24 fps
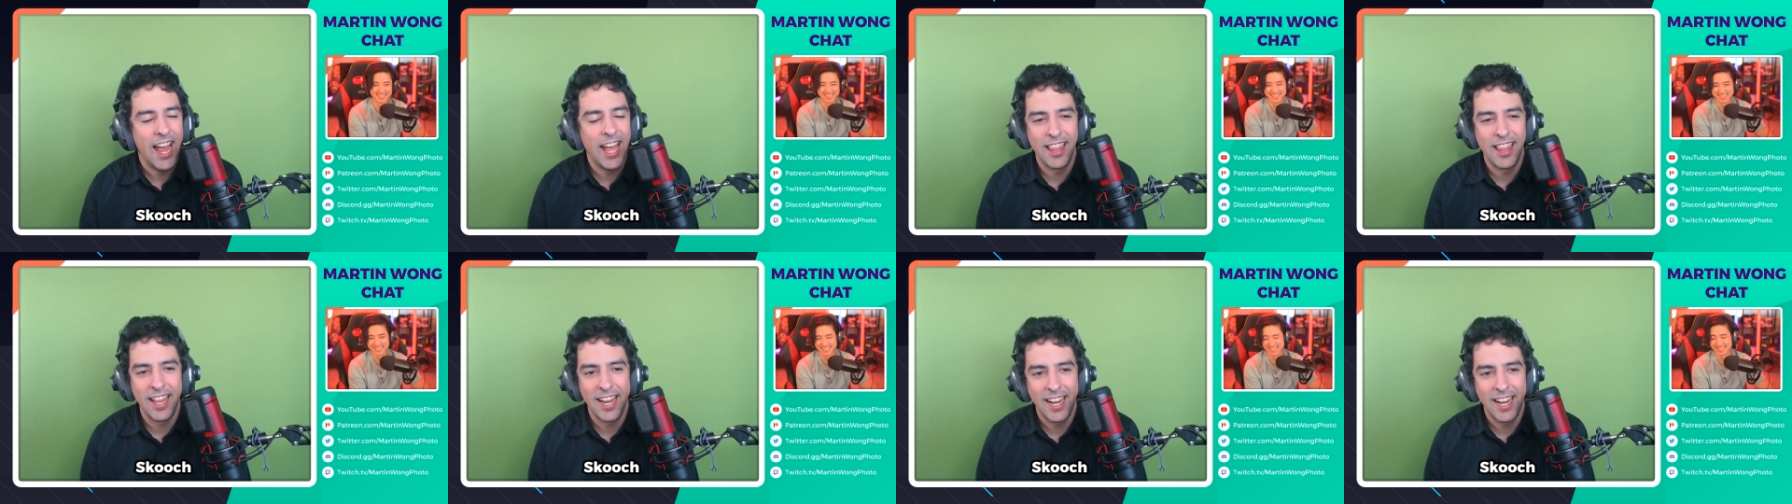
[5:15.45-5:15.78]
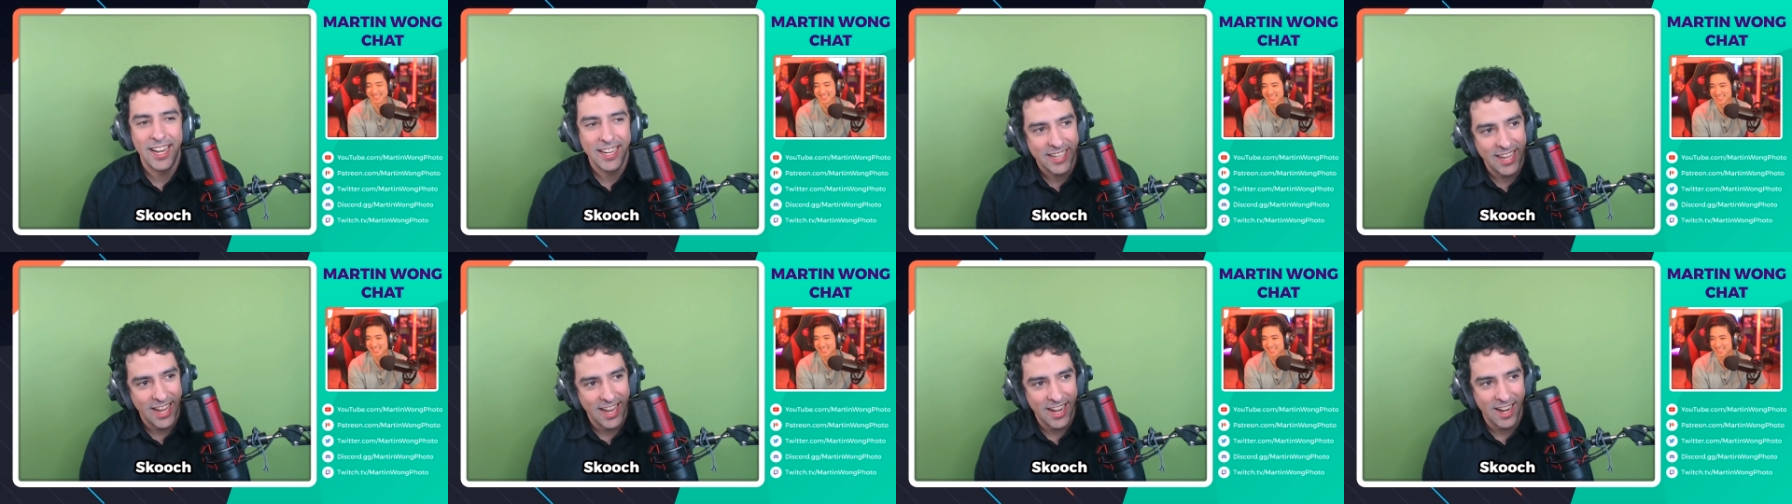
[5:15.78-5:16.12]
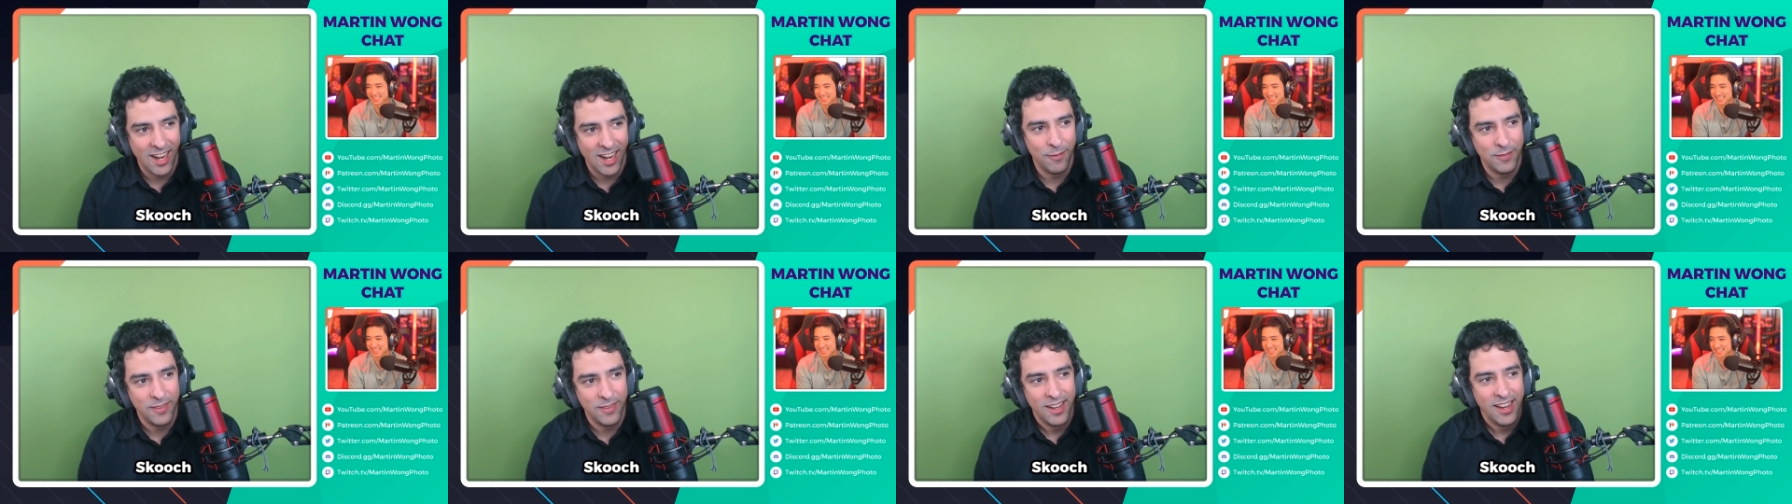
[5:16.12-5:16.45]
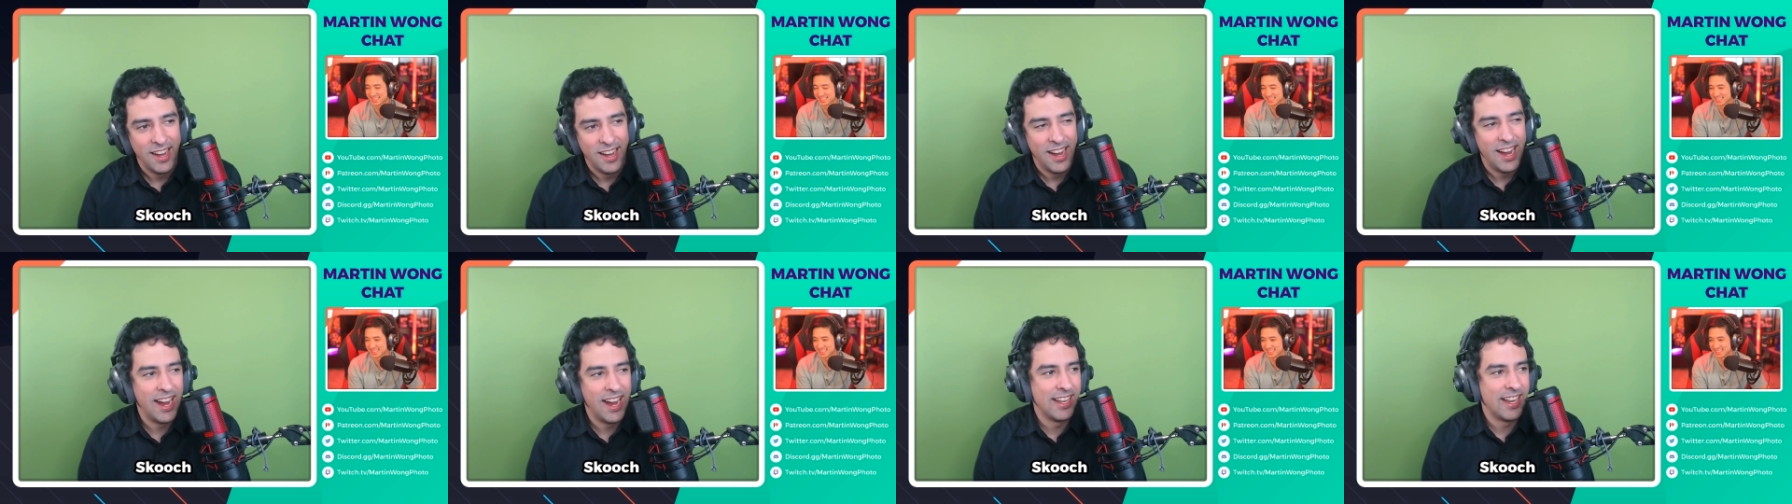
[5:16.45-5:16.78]
And then I get up.
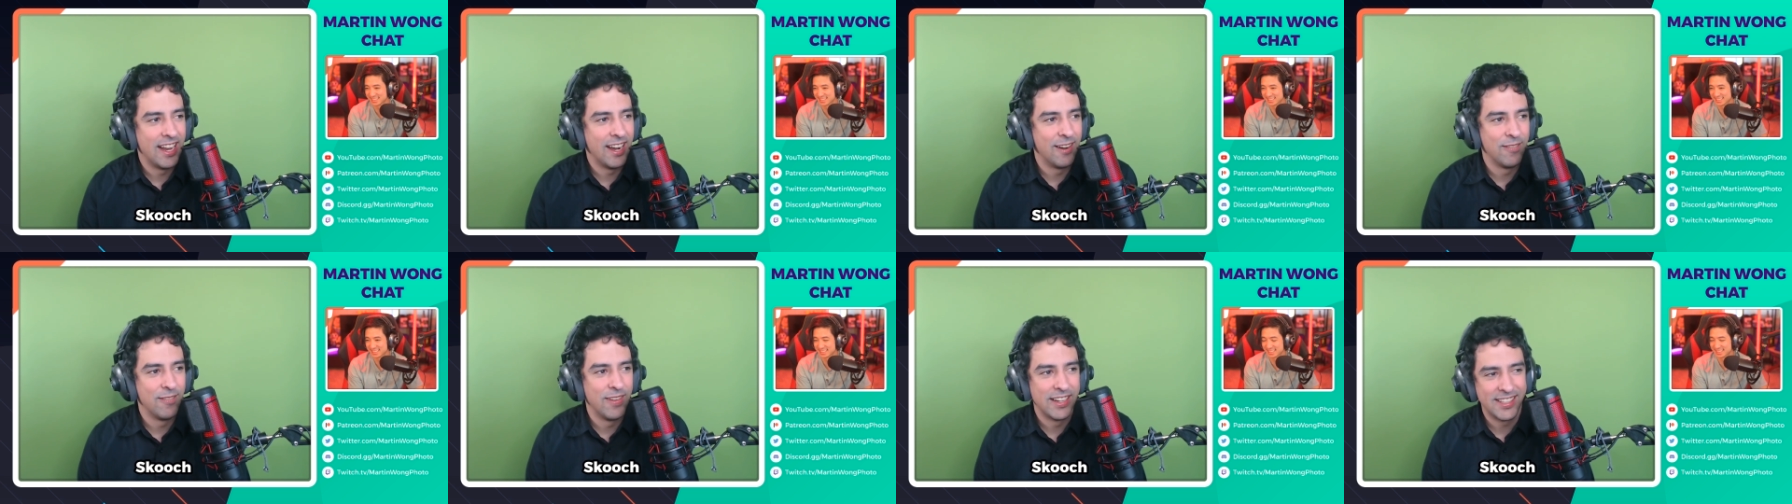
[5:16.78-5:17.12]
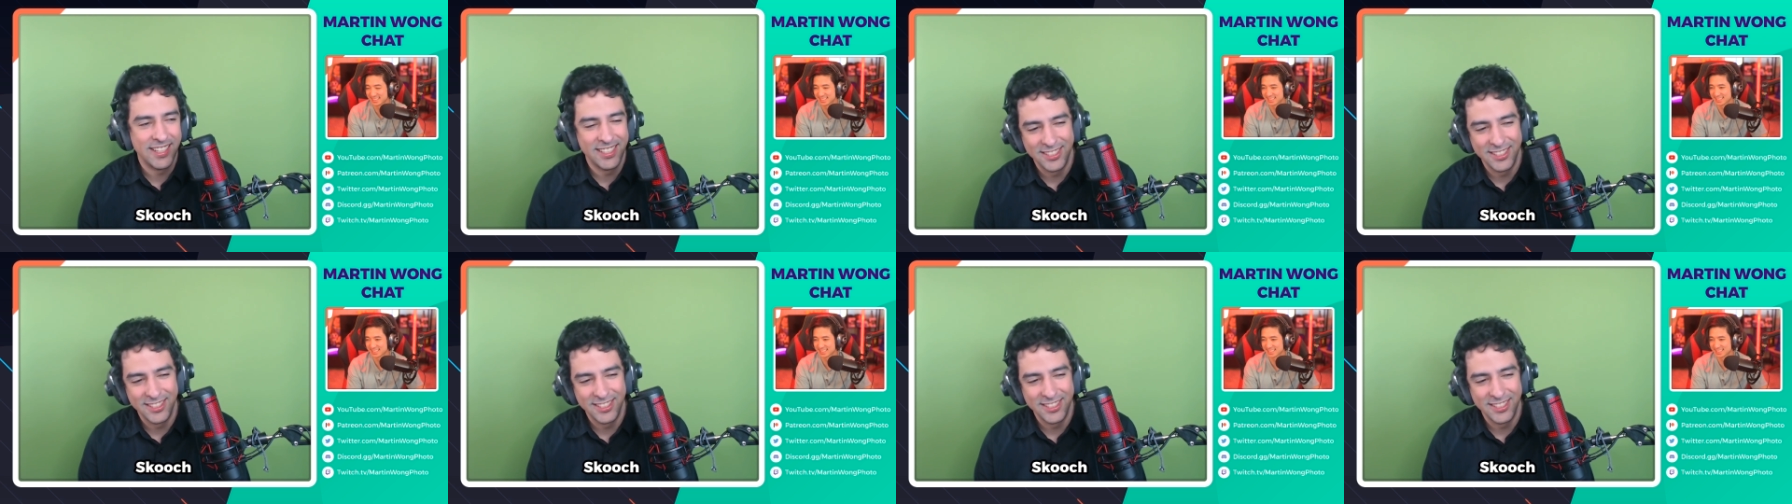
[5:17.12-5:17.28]
And then I'm like,